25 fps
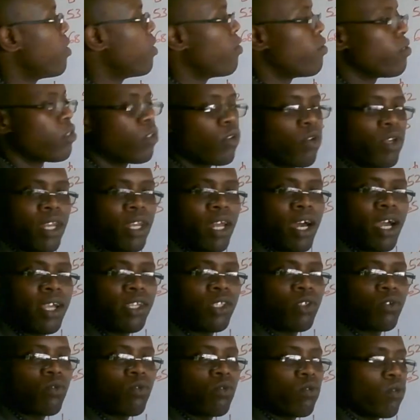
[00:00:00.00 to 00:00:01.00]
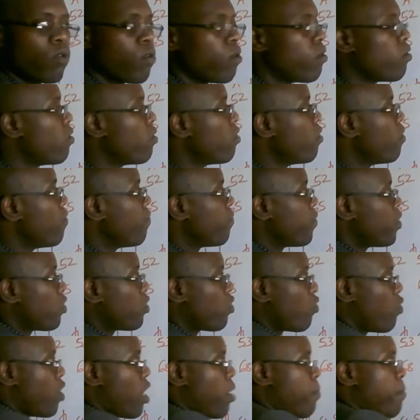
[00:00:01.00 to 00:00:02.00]
also in high school. So
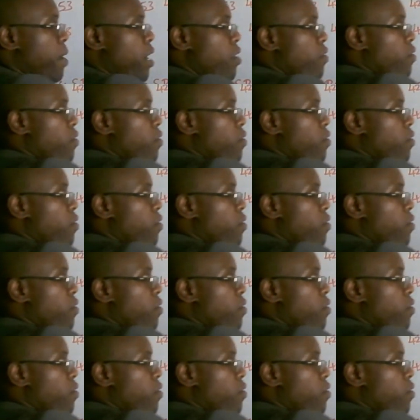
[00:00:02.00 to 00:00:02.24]
whereby you